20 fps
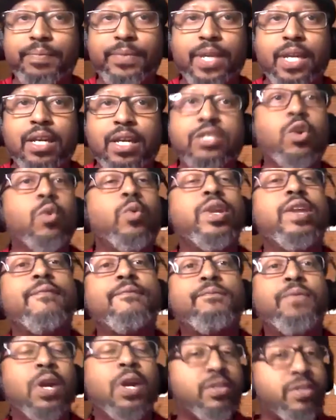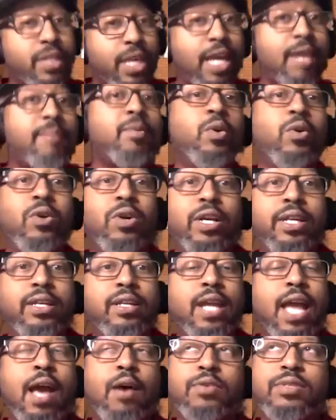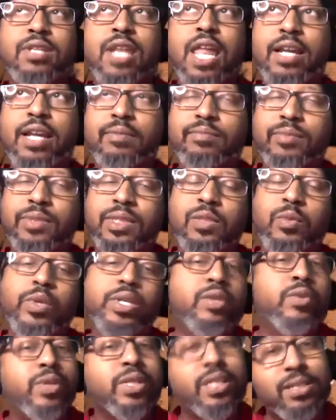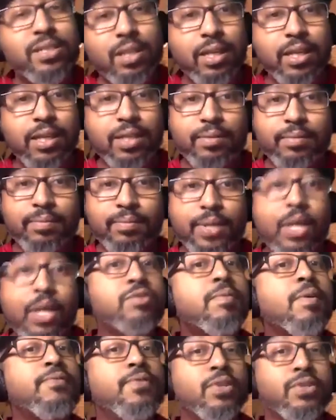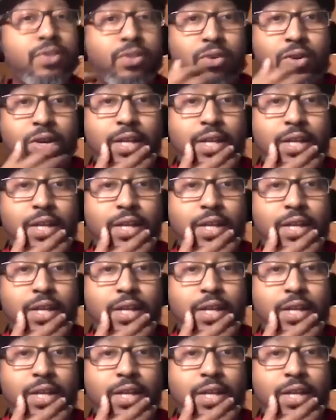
So when it first came on, I was like, we doing this again? That was my first thought.